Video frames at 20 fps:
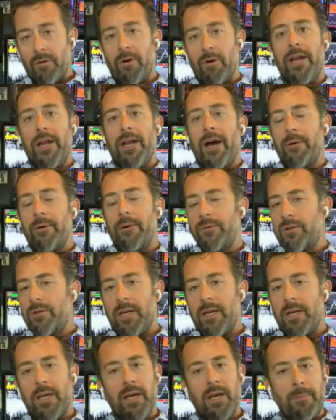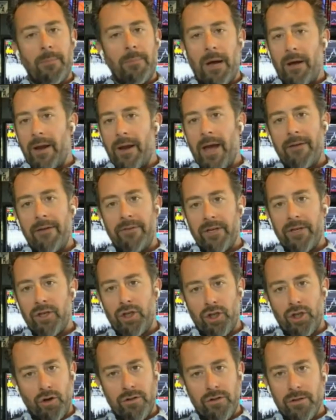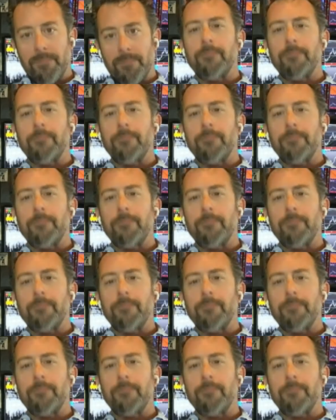right? I was thinking about having set, set that